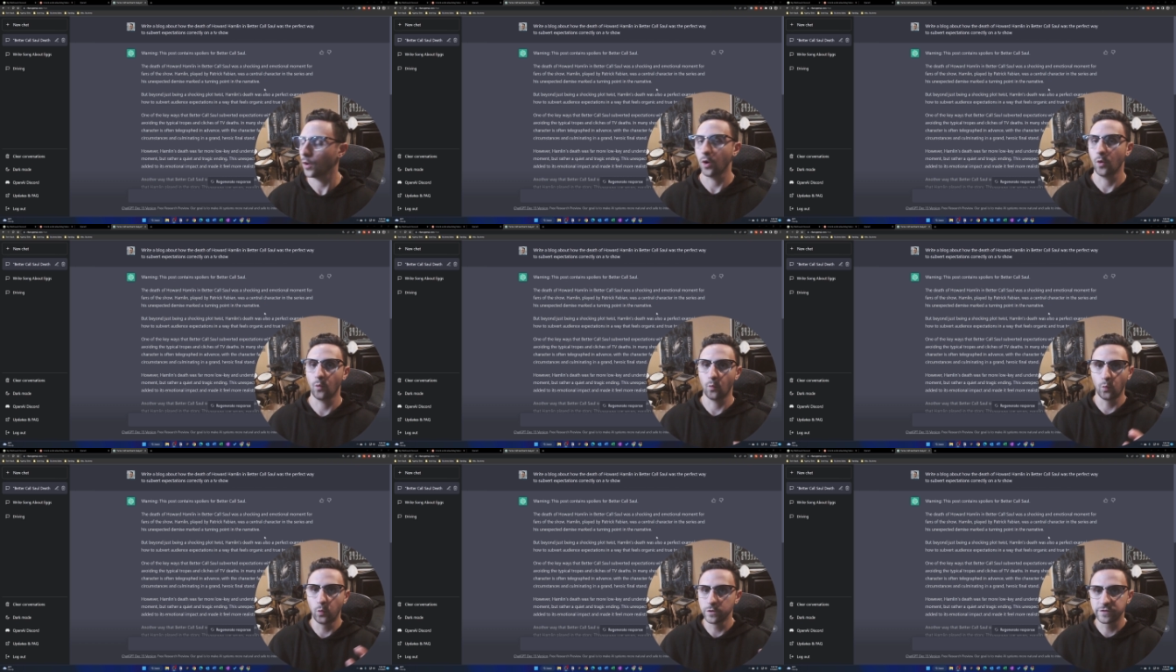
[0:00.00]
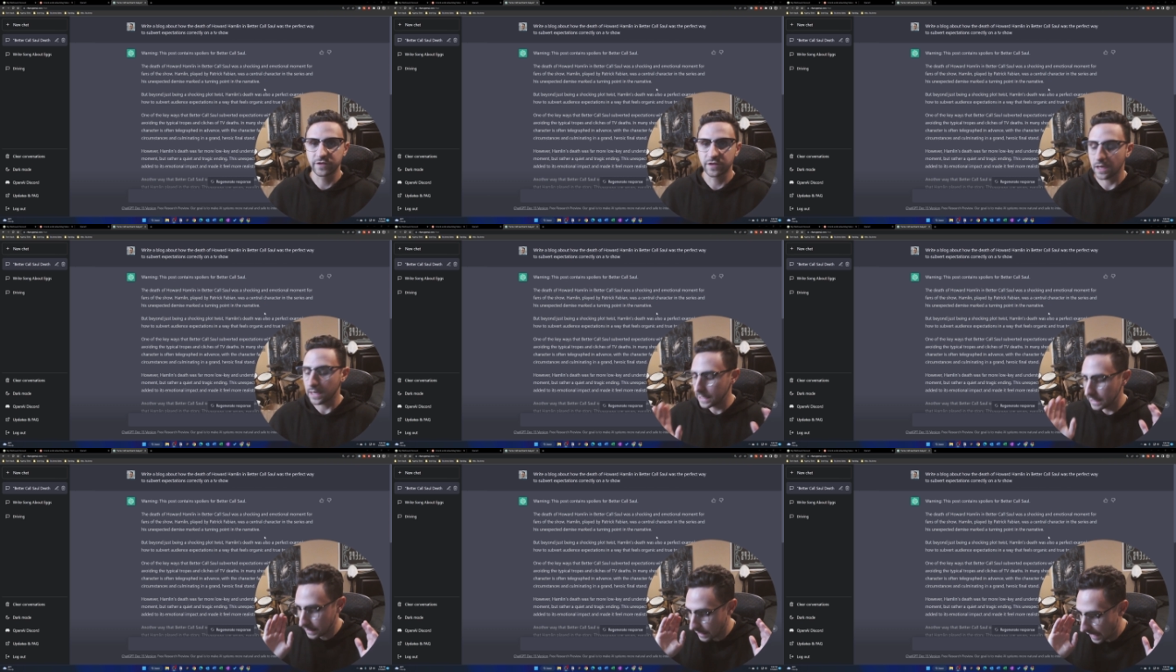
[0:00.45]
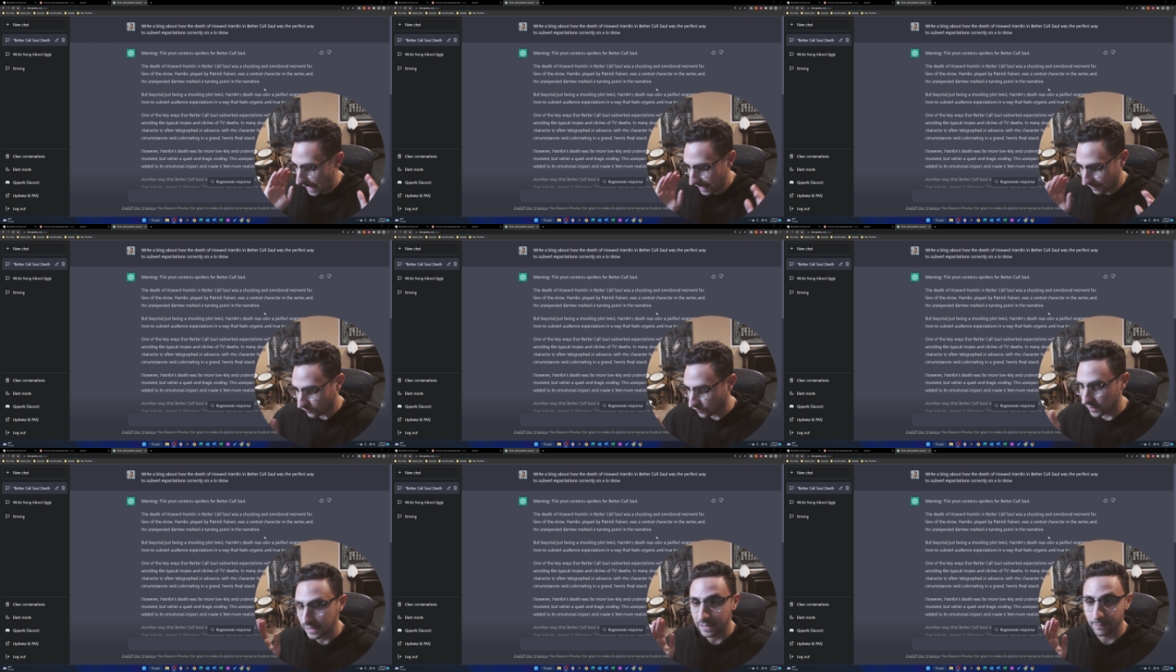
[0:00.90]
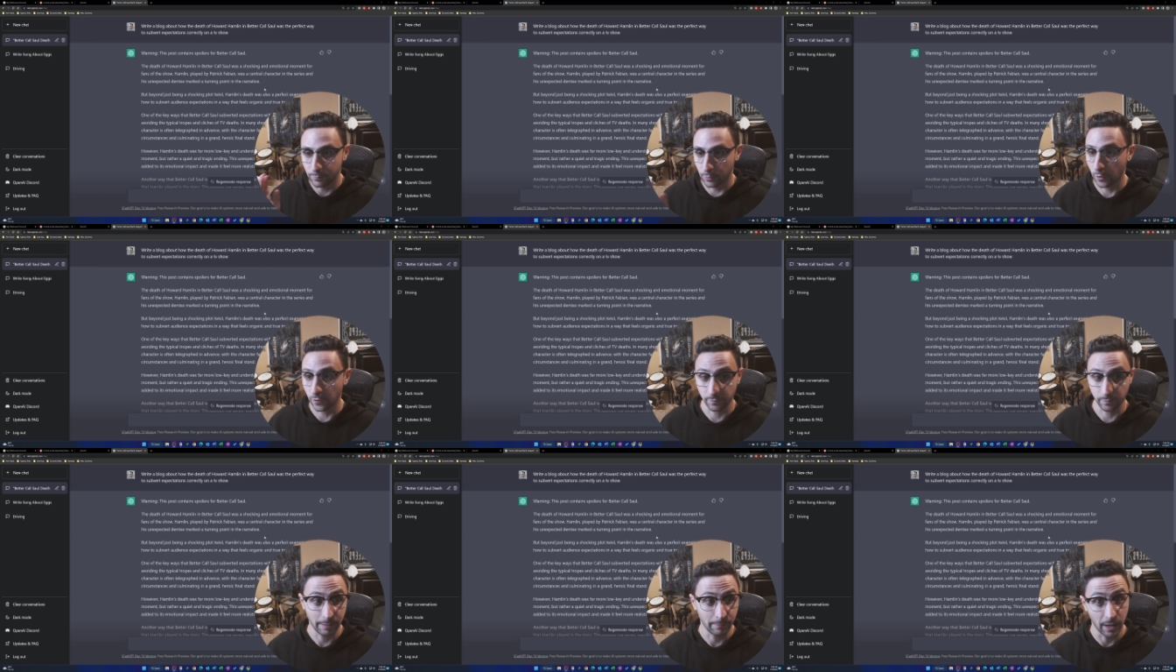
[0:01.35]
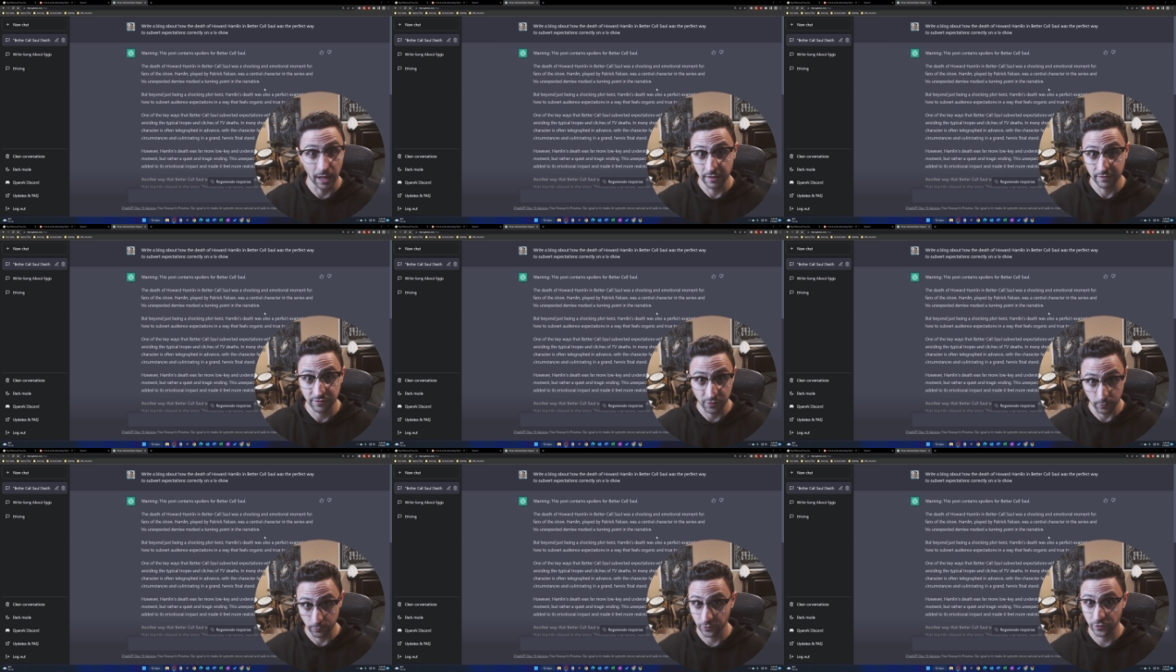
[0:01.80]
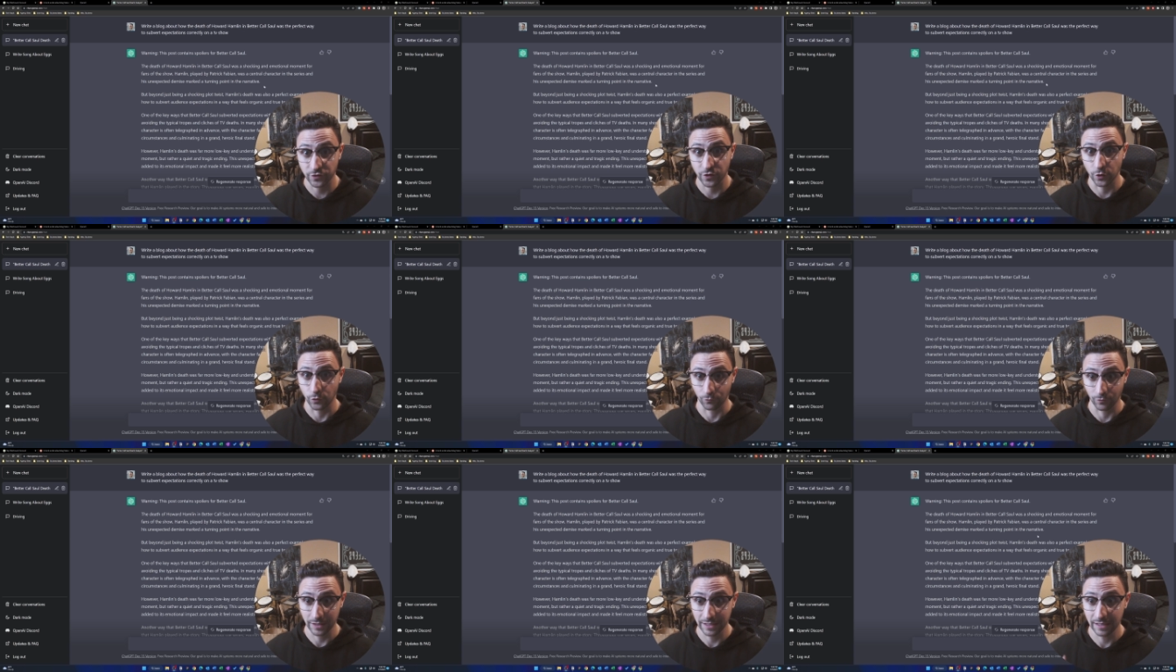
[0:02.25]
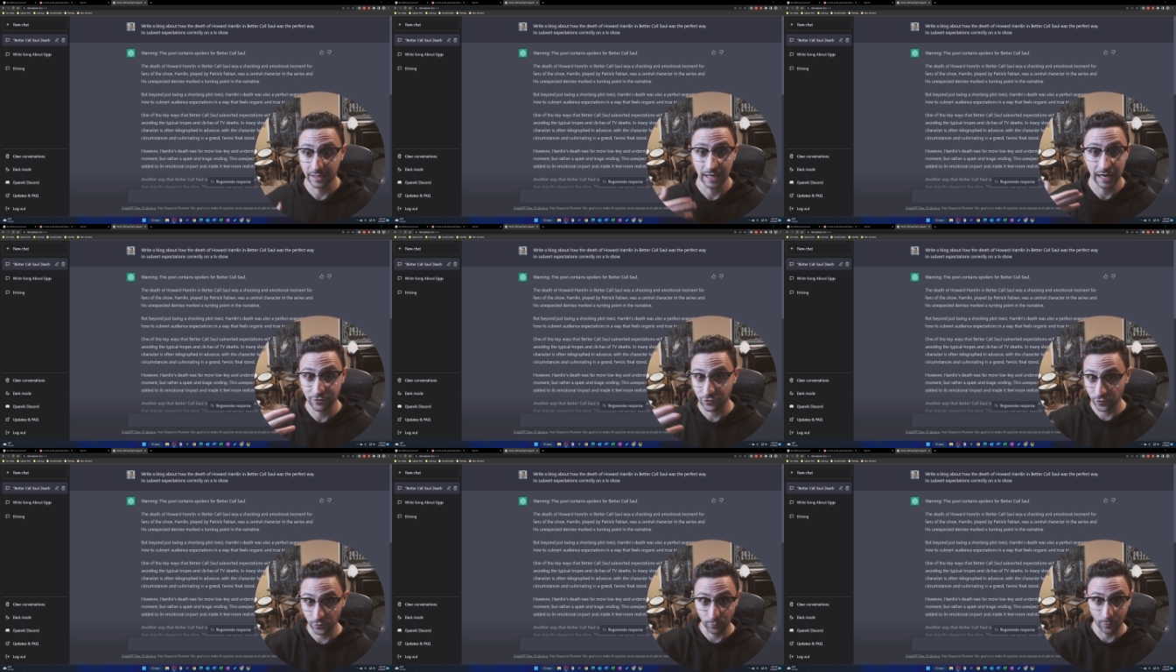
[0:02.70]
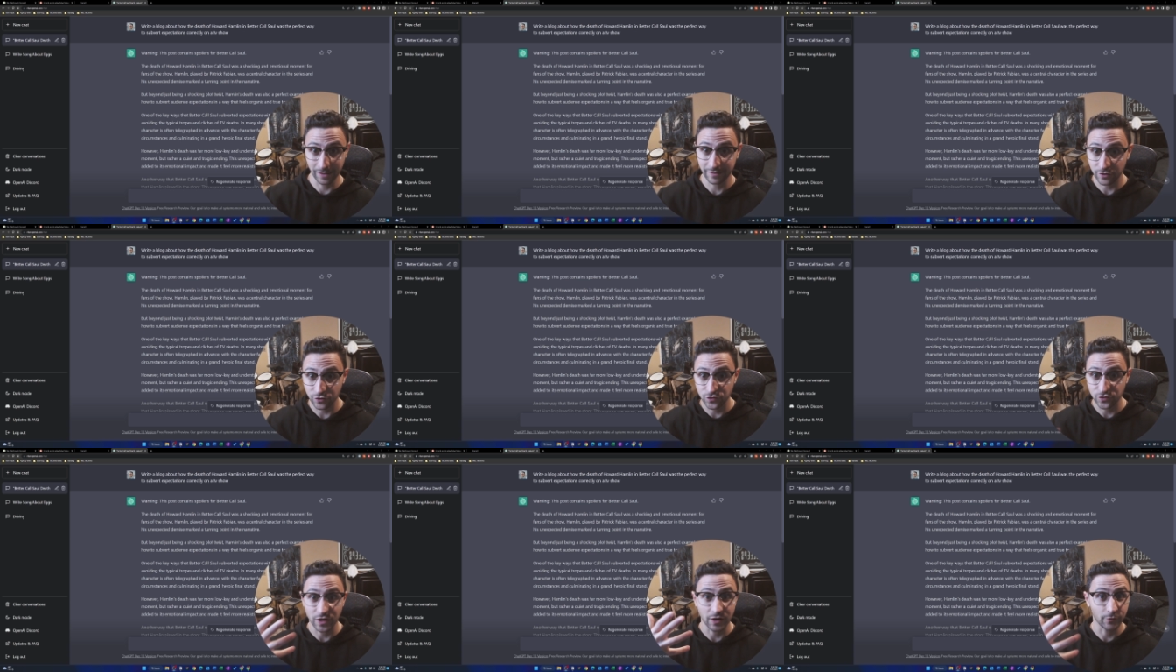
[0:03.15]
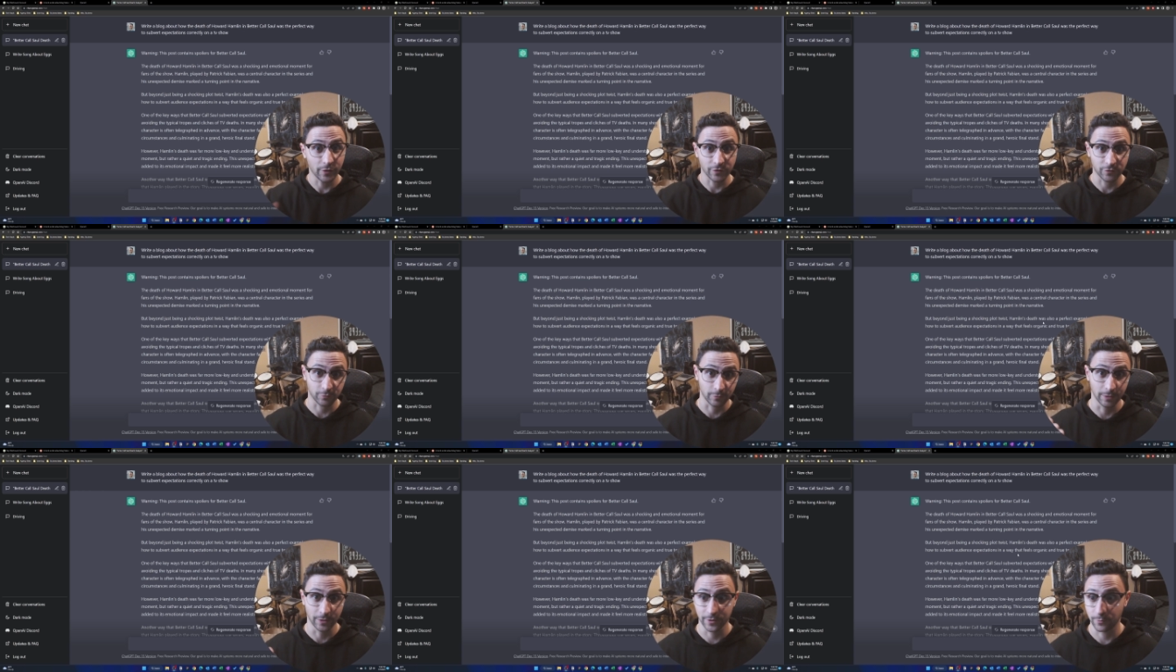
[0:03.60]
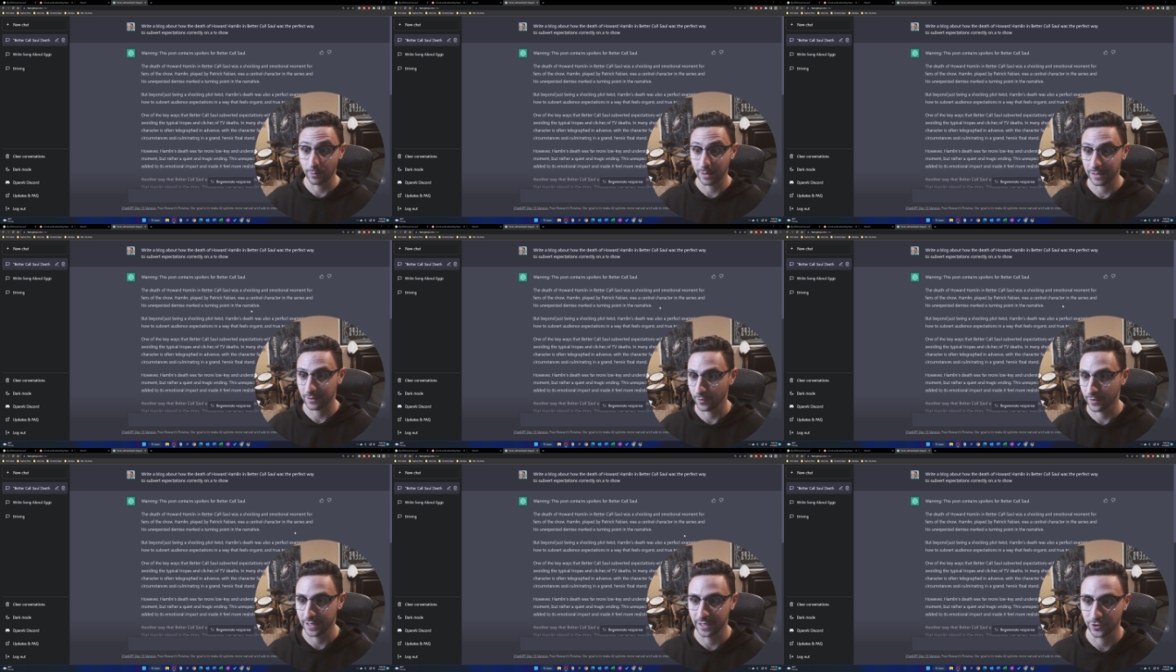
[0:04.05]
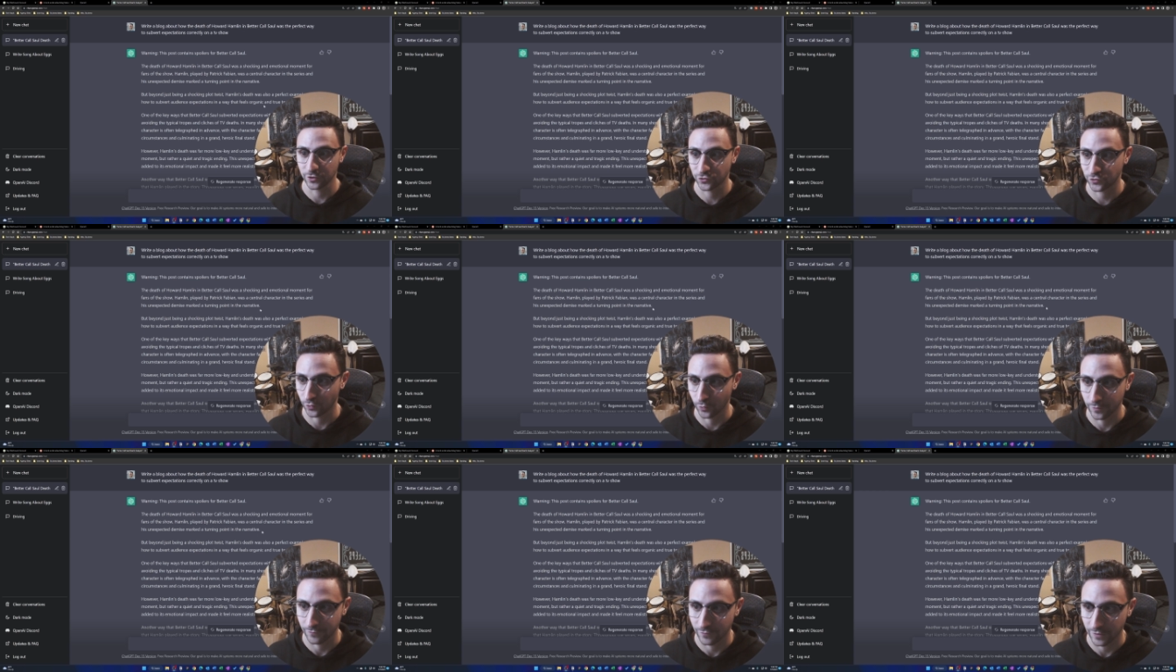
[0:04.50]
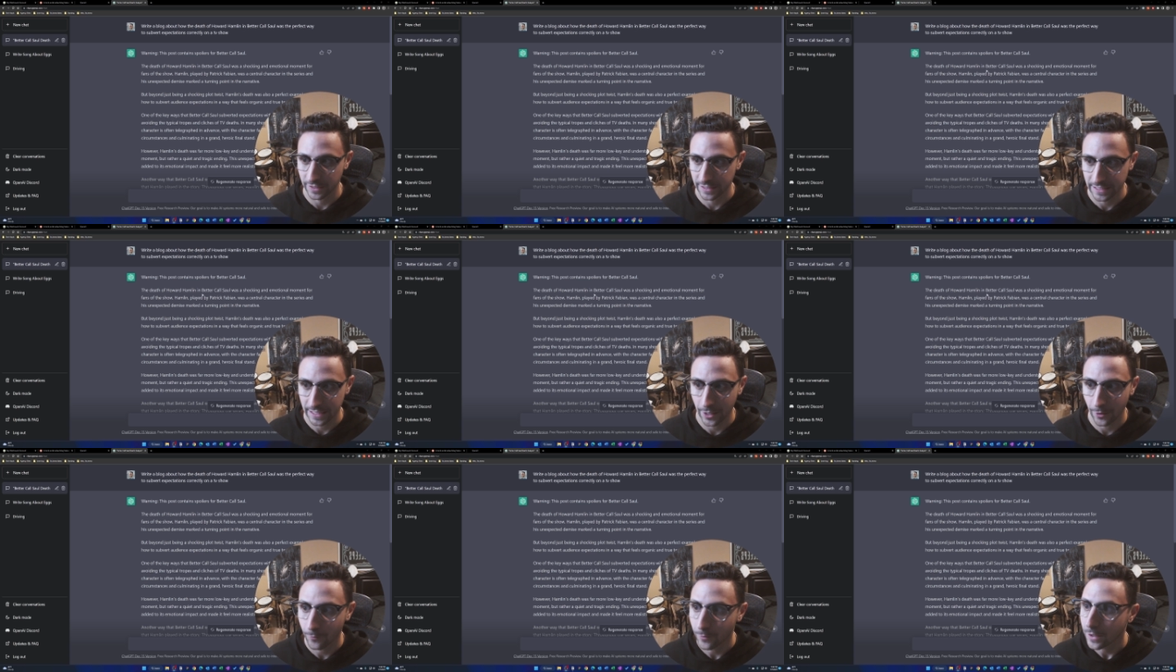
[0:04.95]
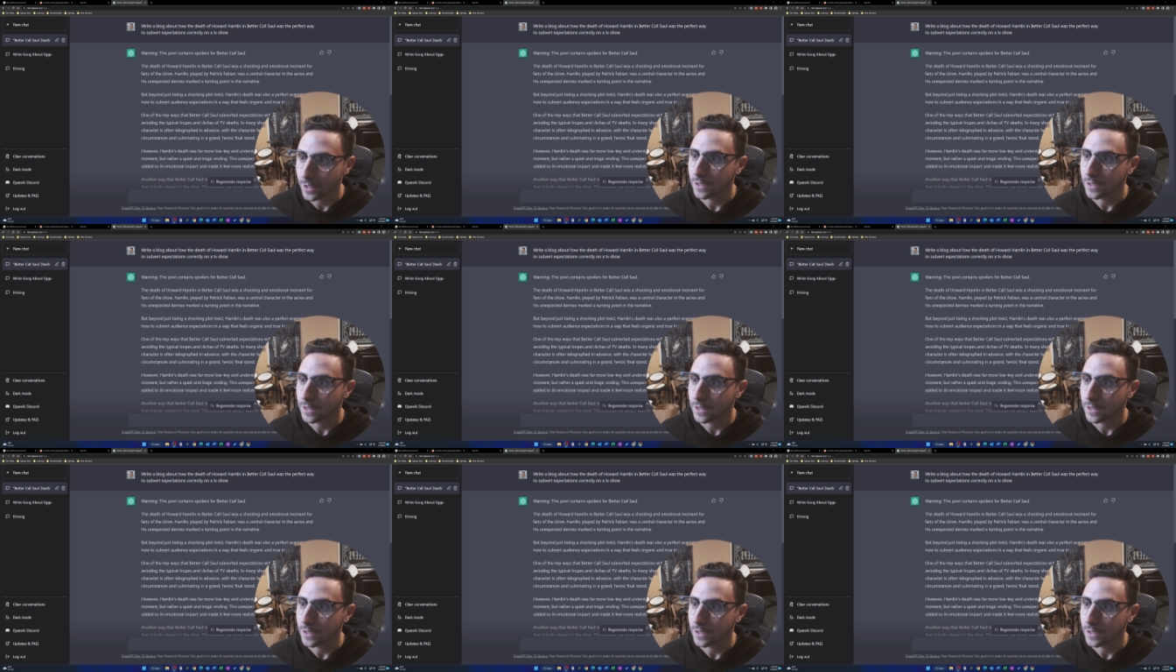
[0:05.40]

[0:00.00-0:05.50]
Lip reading: was it blows my mind. So I'm just going to read it. I just wanted to share this really quickly in a short video.